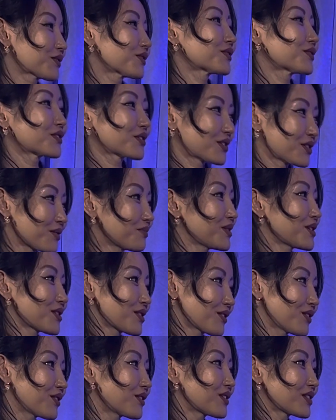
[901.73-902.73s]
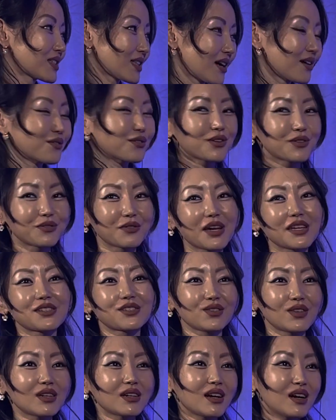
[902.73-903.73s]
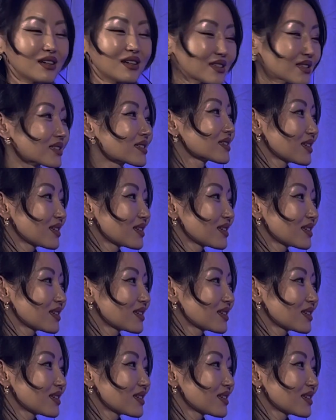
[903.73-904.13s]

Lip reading: Christian missionaries that were rescuing us.